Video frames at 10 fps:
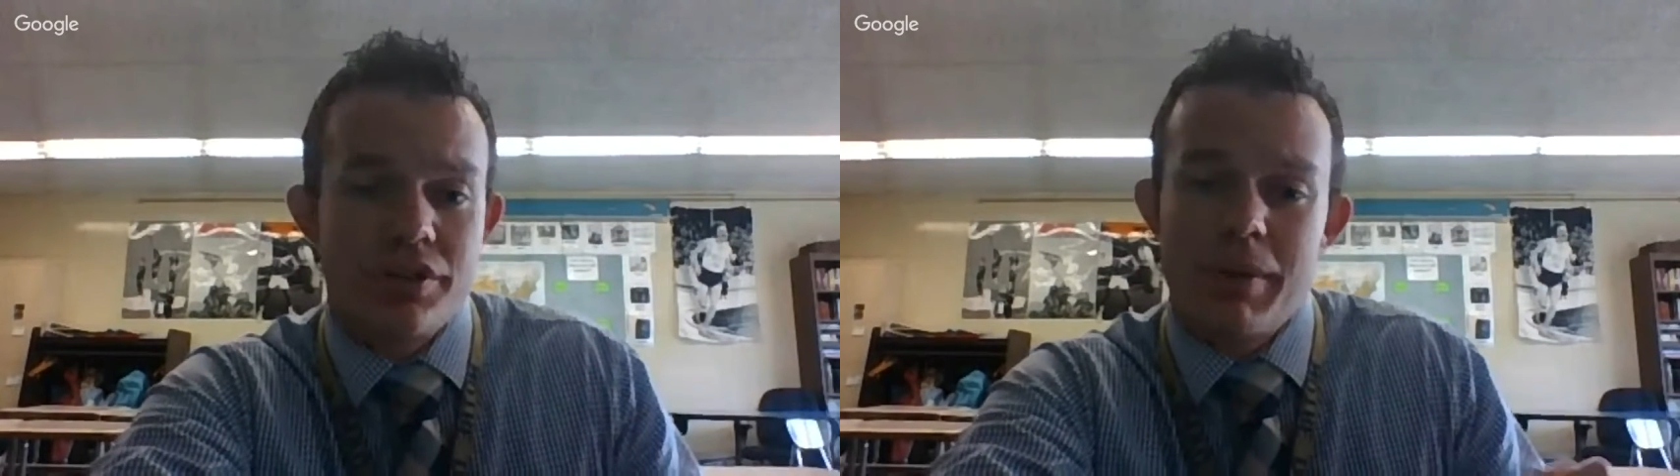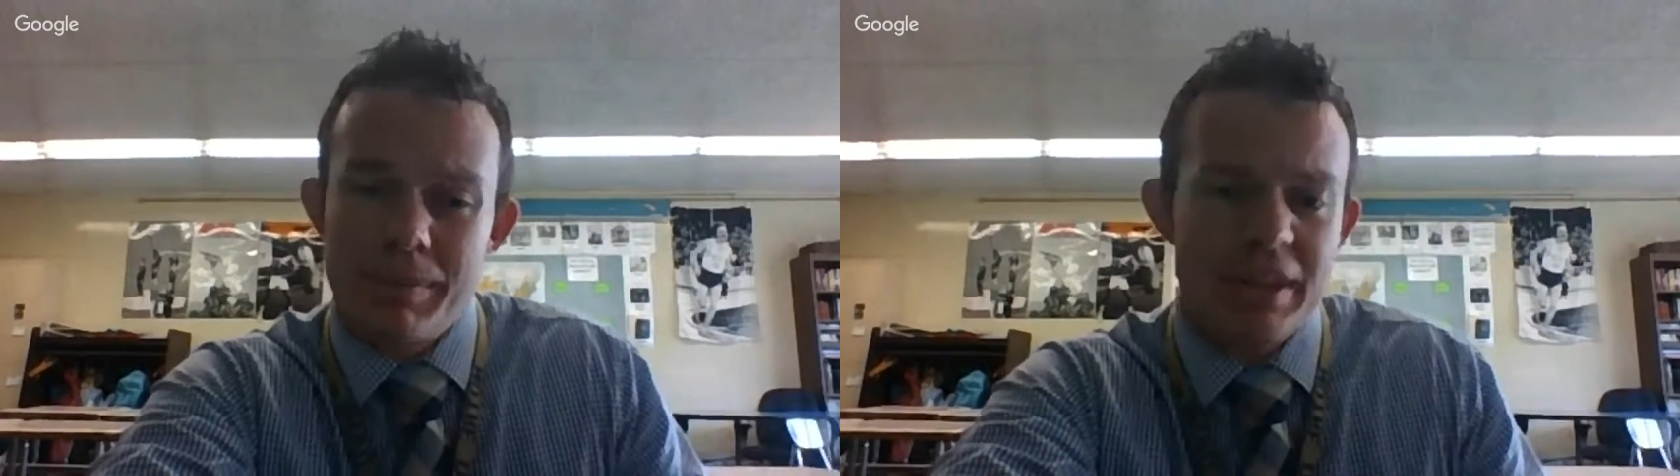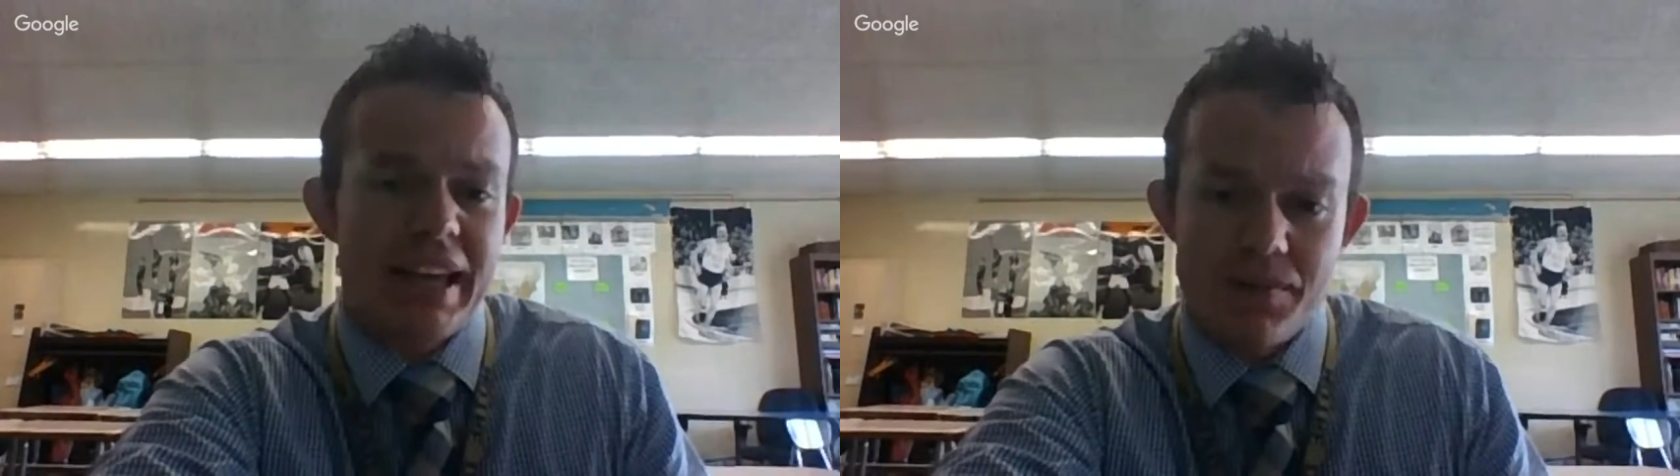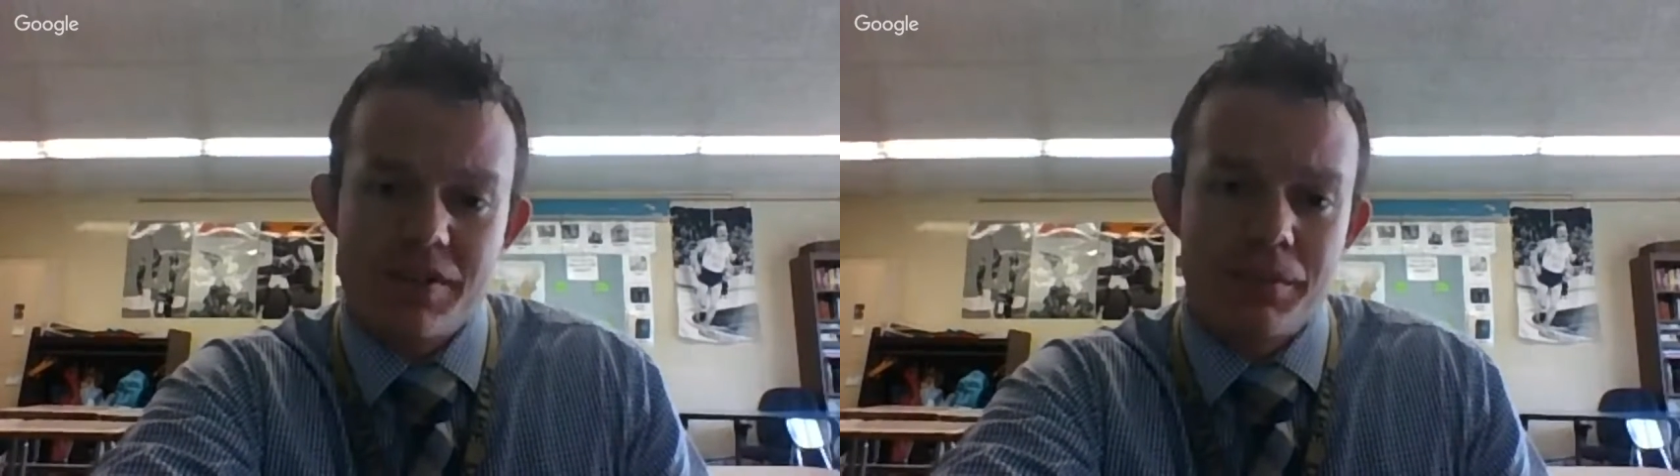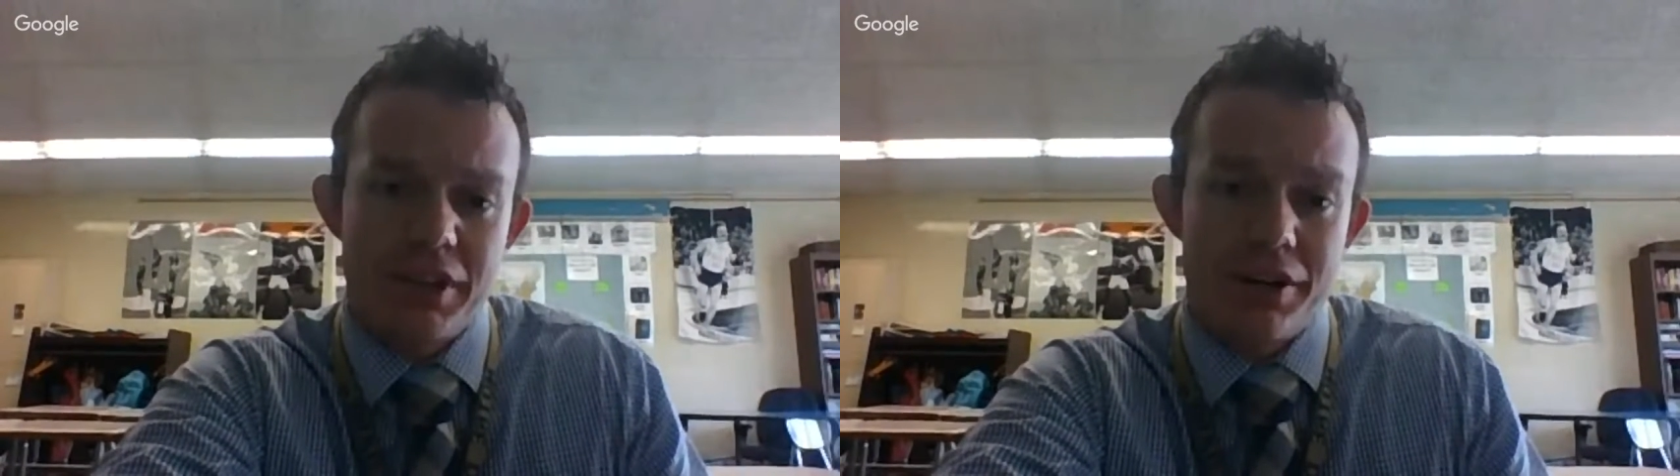and there might be a lot of
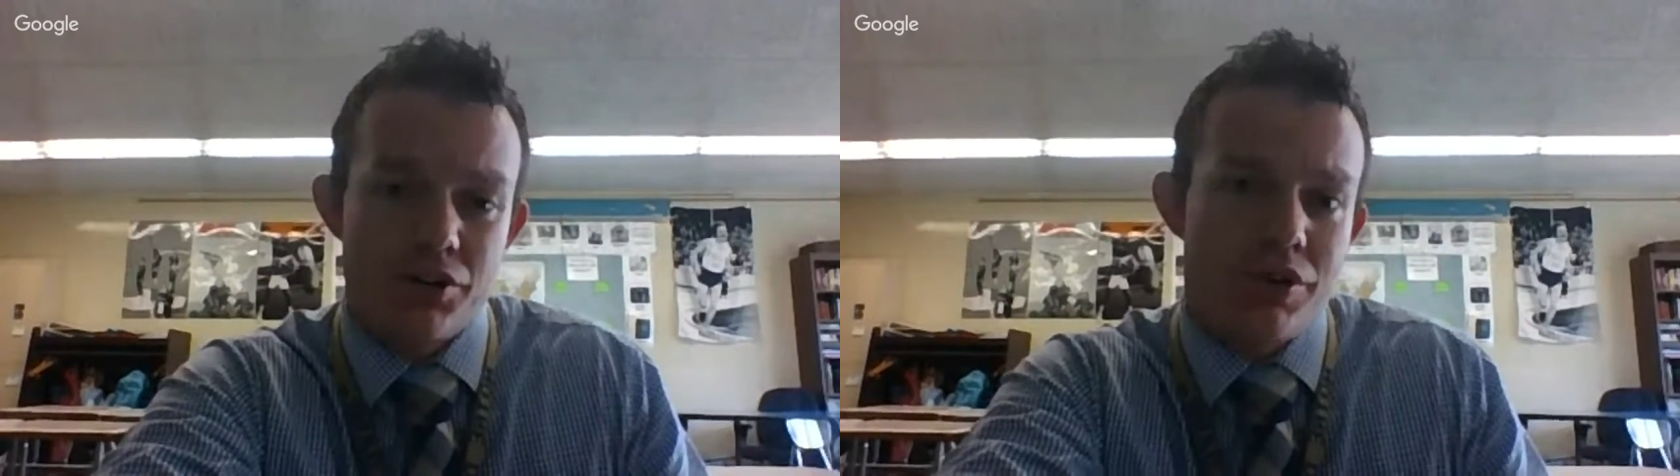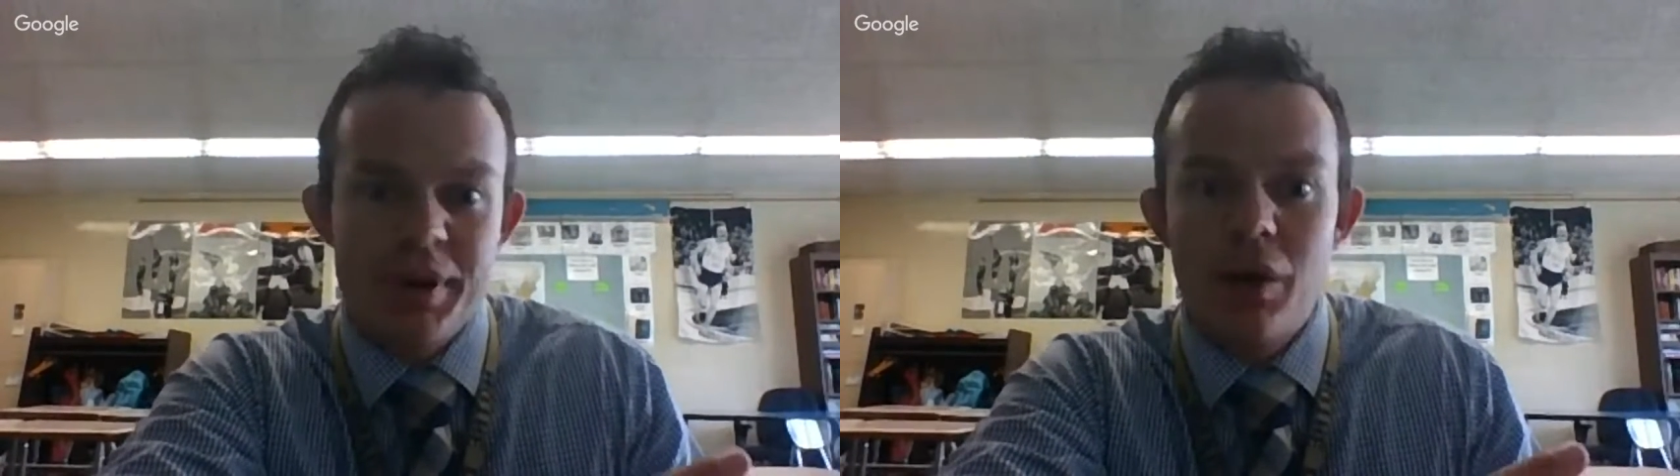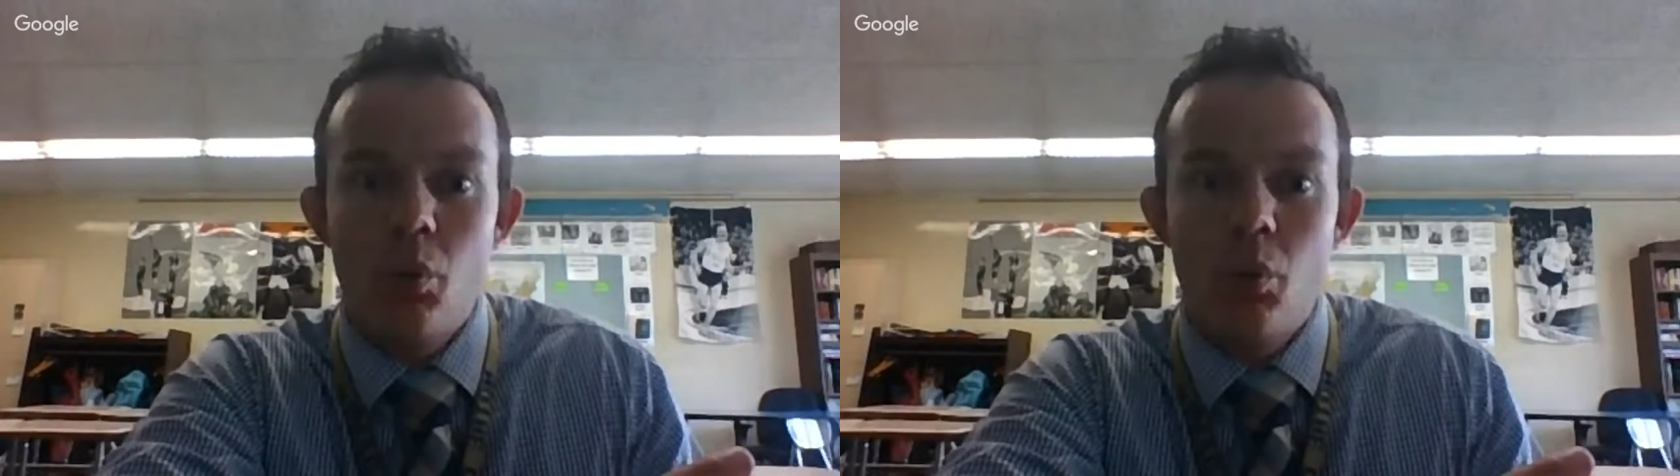similarities, so just pick